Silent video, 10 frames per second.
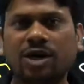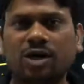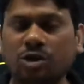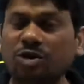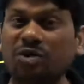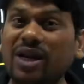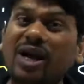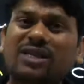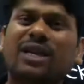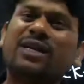So you can
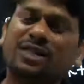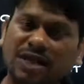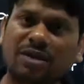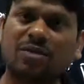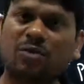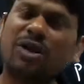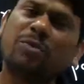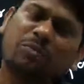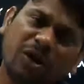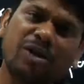ask anything,
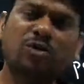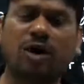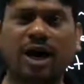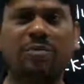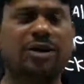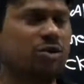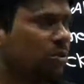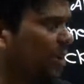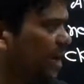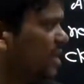whatever you have in your
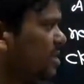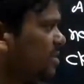mind.